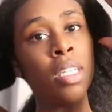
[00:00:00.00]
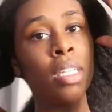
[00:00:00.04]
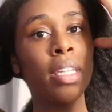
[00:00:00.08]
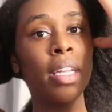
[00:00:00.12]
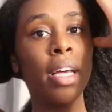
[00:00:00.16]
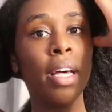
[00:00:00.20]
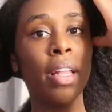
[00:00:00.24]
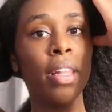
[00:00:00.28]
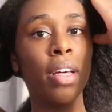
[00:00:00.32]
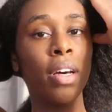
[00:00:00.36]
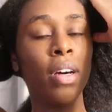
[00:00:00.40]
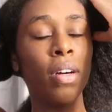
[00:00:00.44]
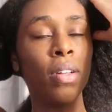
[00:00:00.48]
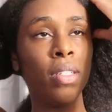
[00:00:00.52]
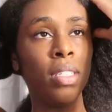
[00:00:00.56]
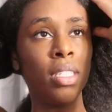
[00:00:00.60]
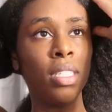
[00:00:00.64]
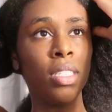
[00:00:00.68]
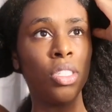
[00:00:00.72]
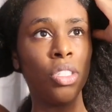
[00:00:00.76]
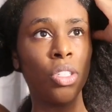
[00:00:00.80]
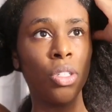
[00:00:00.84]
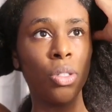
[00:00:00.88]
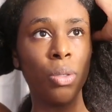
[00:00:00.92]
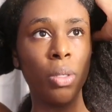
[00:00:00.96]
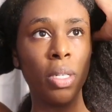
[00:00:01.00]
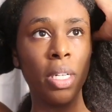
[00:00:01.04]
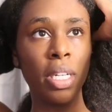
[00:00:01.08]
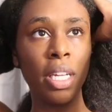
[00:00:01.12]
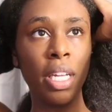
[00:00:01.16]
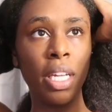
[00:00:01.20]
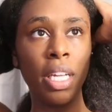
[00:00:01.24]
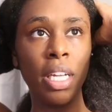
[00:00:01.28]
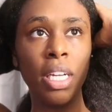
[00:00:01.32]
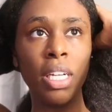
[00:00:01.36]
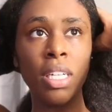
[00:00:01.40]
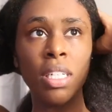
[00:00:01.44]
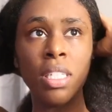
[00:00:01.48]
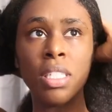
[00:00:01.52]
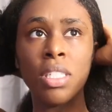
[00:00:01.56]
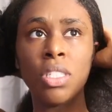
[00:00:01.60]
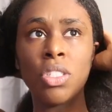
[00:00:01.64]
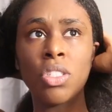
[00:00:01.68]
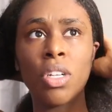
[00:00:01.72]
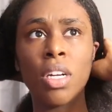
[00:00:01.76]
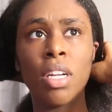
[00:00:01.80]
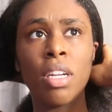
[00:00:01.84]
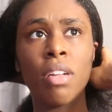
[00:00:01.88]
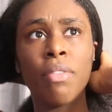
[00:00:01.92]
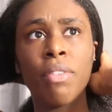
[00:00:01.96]
Now the only trick here is
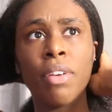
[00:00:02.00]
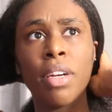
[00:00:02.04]
trying to